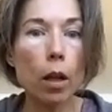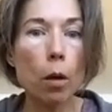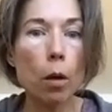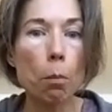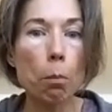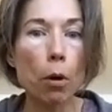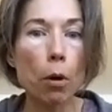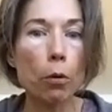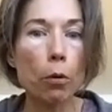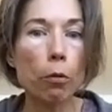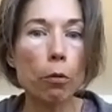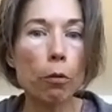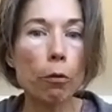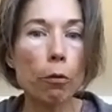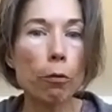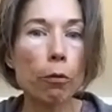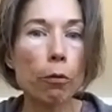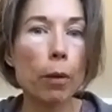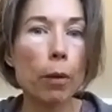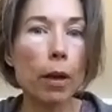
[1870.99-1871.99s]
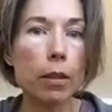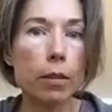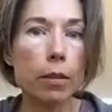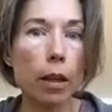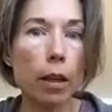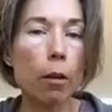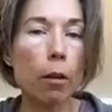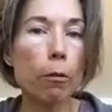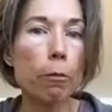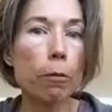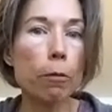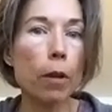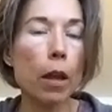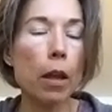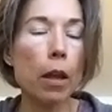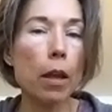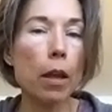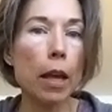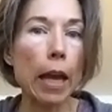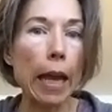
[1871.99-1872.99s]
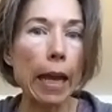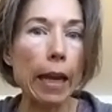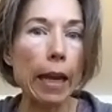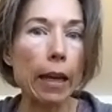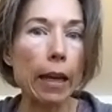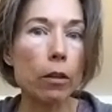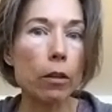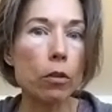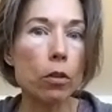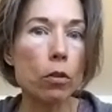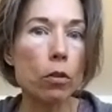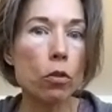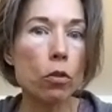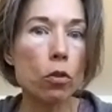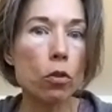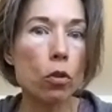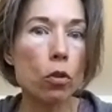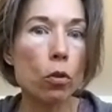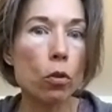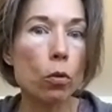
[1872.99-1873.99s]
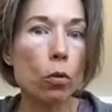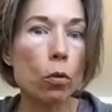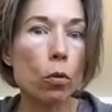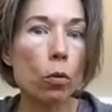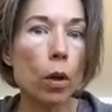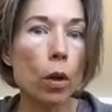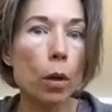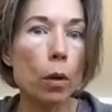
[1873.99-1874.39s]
both for myself and to